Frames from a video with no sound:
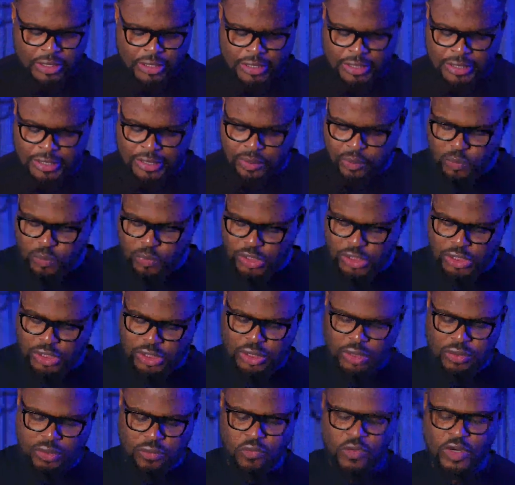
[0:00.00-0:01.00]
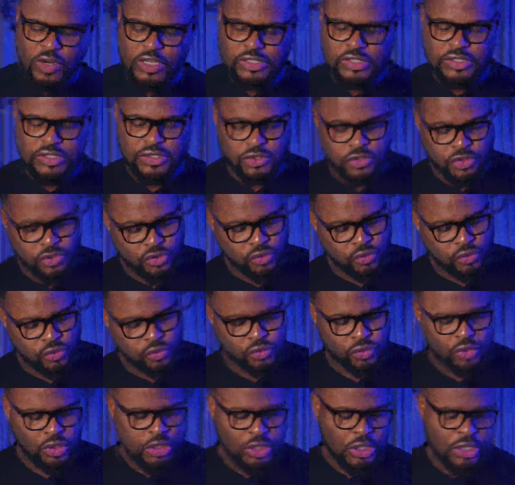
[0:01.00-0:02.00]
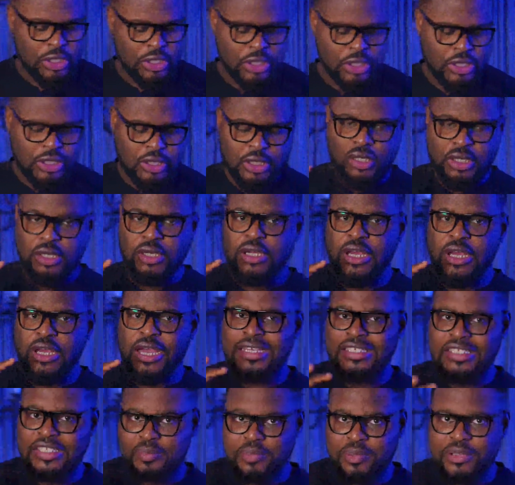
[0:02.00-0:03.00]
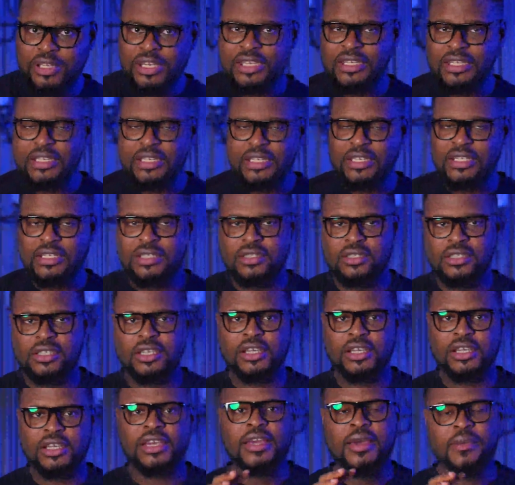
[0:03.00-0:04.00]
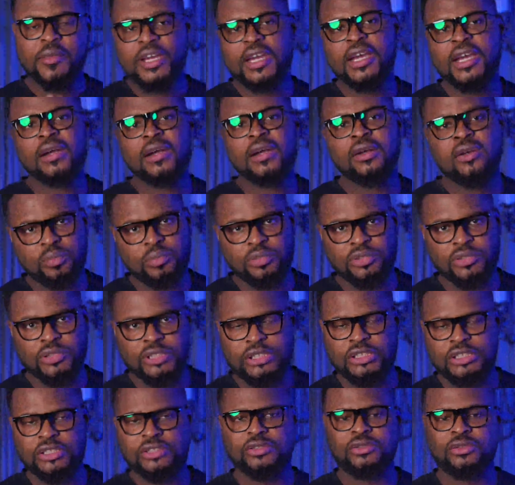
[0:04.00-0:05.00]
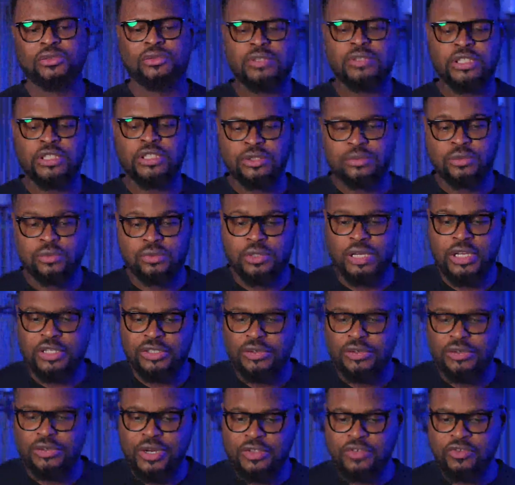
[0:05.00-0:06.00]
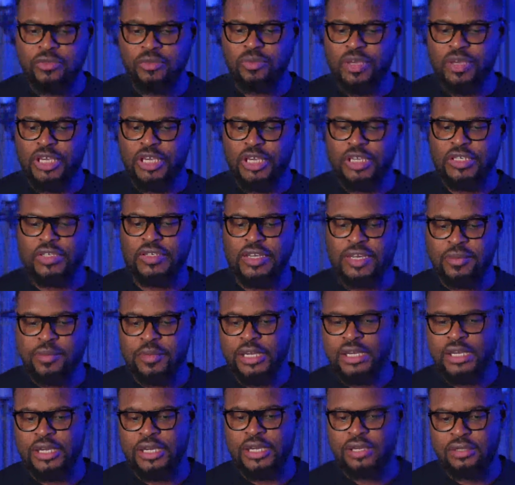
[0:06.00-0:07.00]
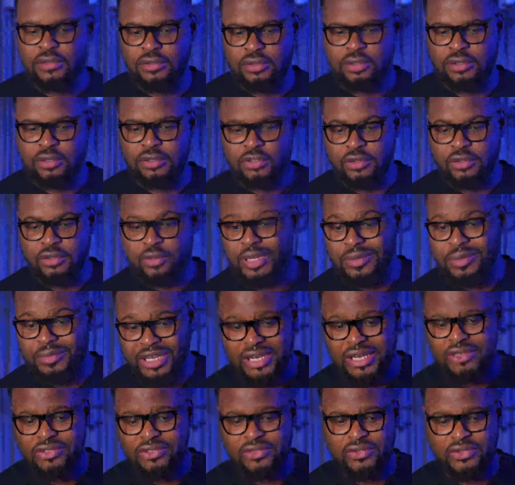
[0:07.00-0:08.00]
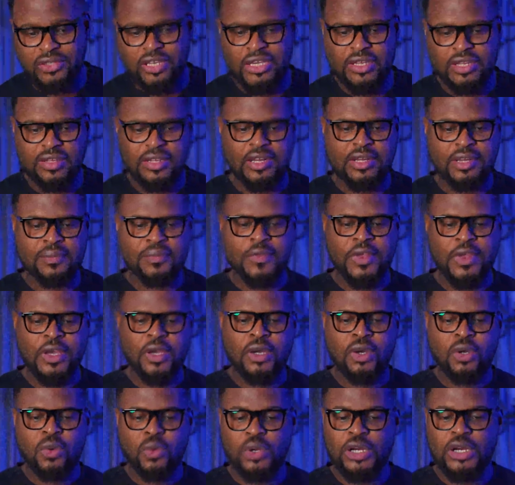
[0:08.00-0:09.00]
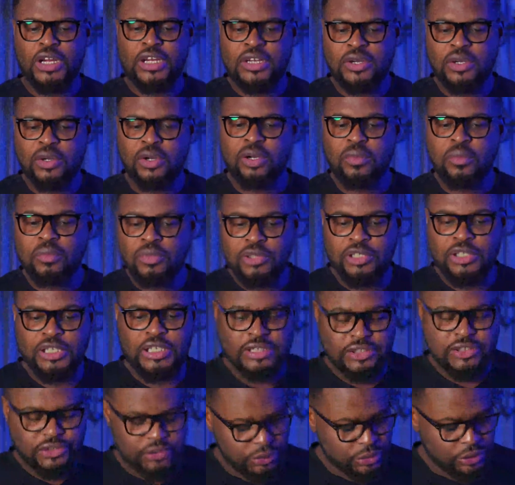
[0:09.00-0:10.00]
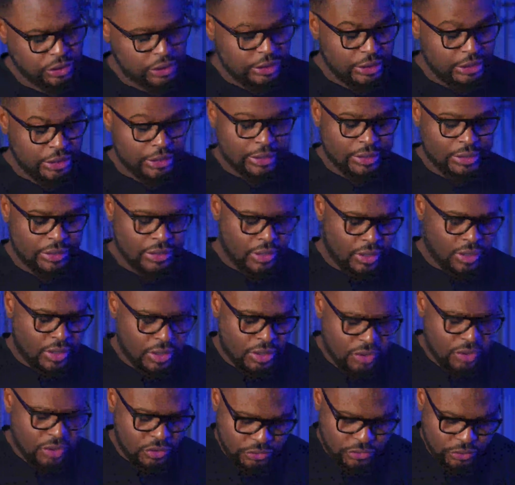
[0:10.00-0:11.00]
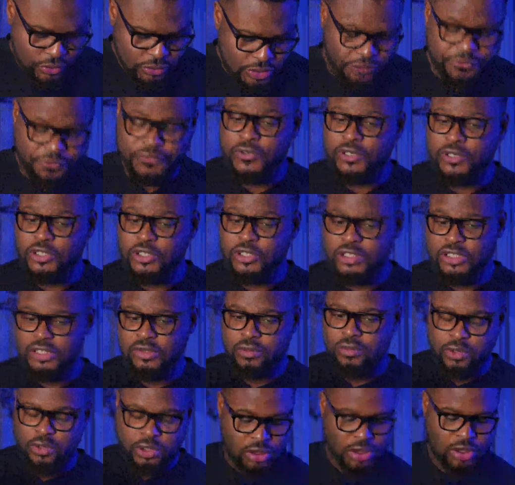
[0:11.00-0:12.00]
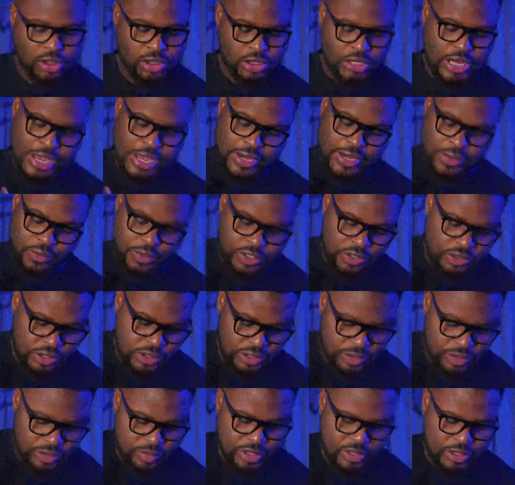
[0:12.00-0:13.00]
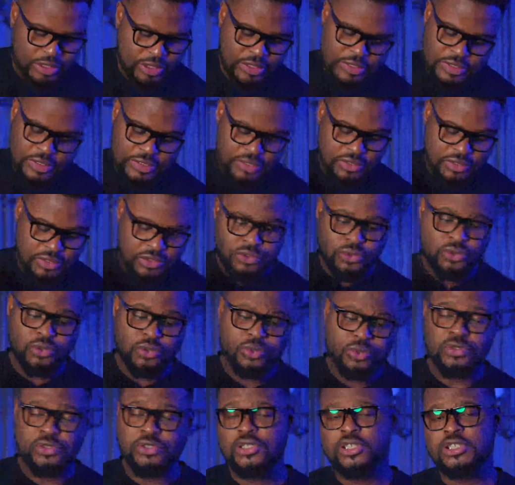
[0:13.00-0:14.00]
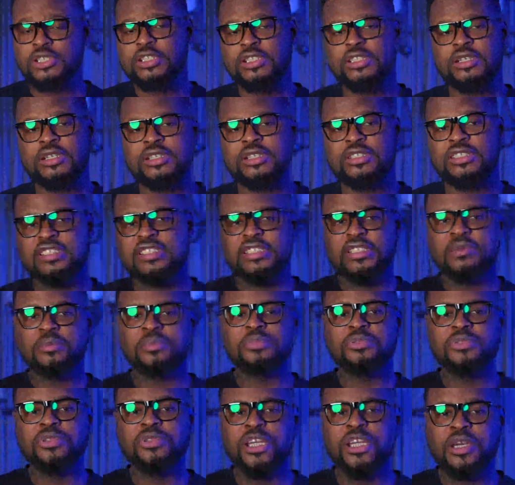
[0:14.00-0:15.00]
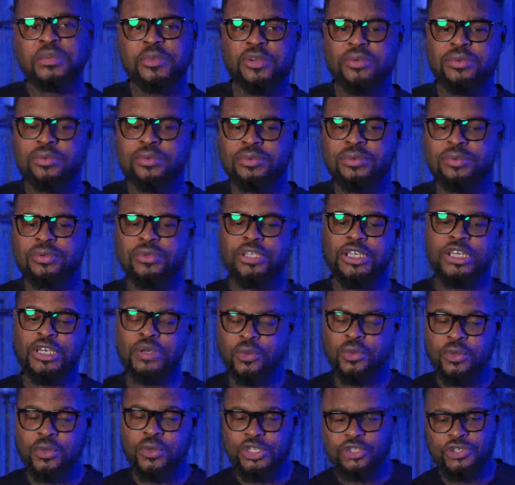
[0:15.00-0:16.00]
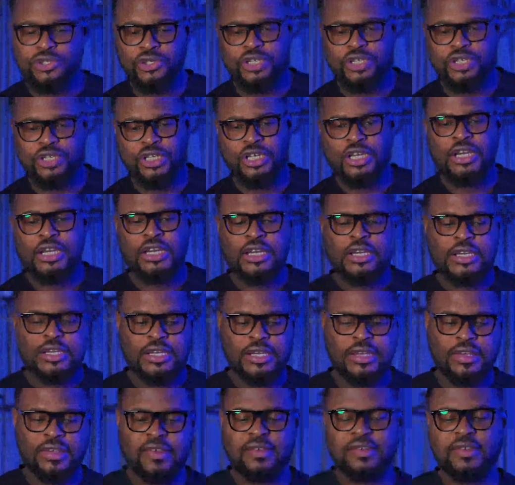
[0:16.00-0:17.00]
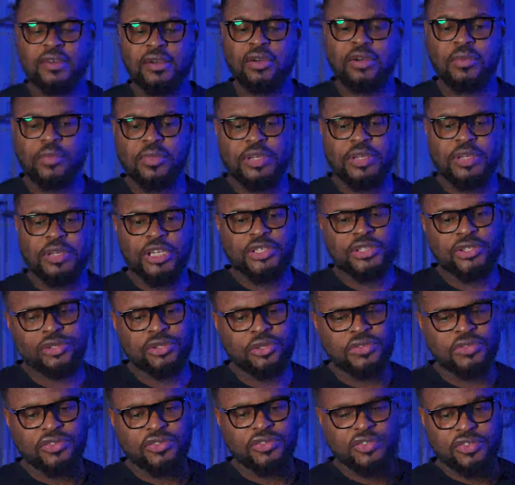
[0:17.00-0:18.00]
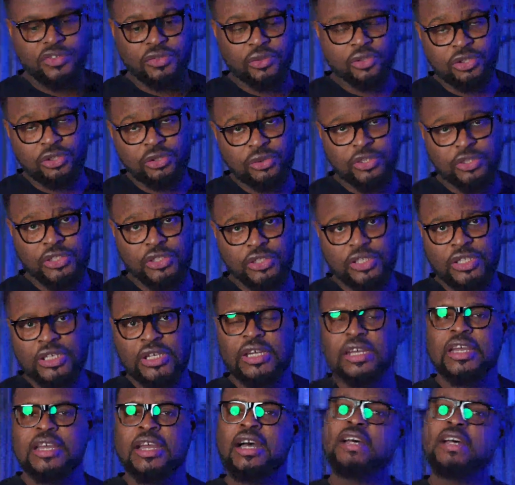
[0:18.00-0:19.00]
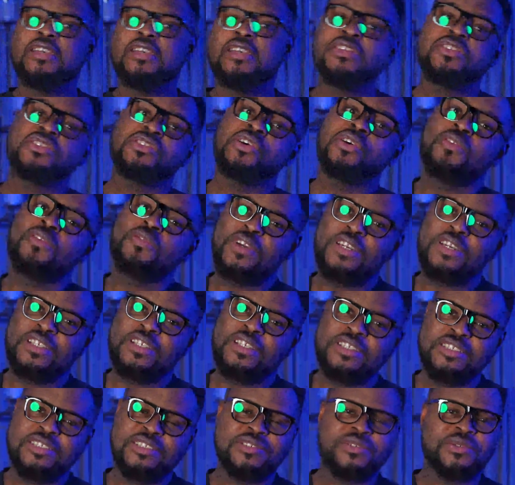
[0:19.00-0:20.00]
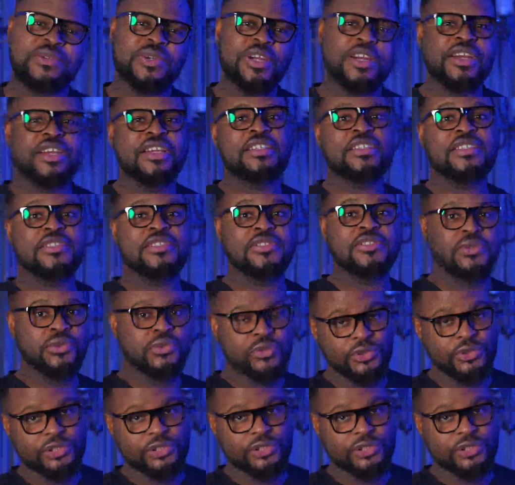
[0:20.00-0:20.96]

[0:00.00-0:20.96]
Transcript: And then we went into explaining the chemical components. You know, when you are trying to mix a chemical or some chemicals together, what are the components you need? So the first one, like we talked about, is the solutes, because the simple chemical equation is a combination of solutes and solvents to create a